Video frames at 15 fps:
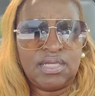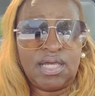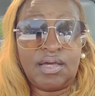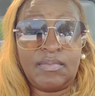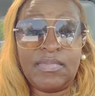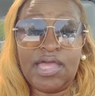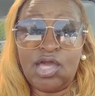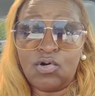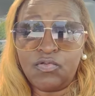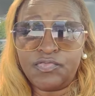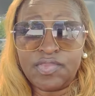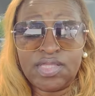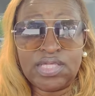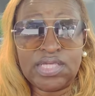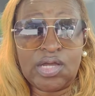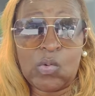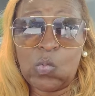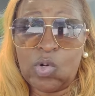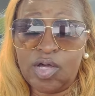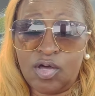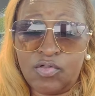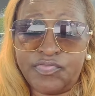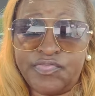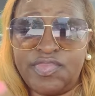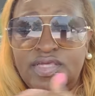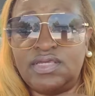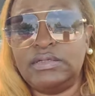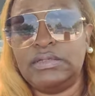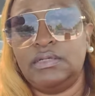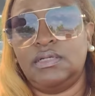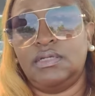I'm healthy. I'm wealthy.